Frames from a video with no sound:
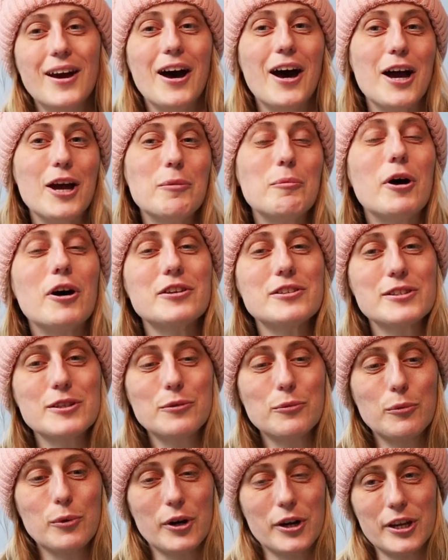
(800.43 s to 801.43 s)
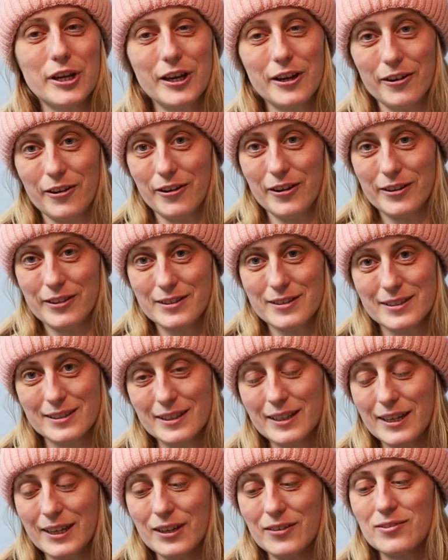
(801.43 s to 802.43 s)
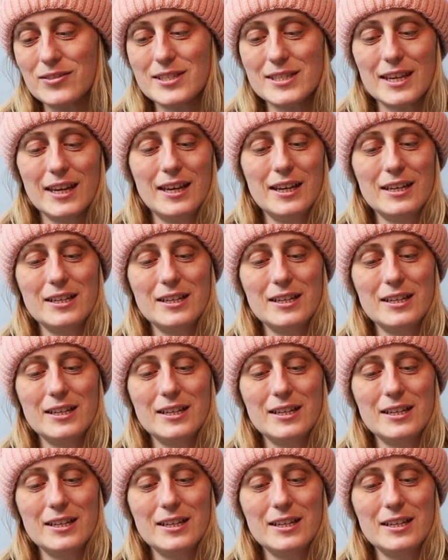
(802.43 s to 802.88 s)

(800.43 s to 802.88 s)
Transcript: I am also working on the sleeves.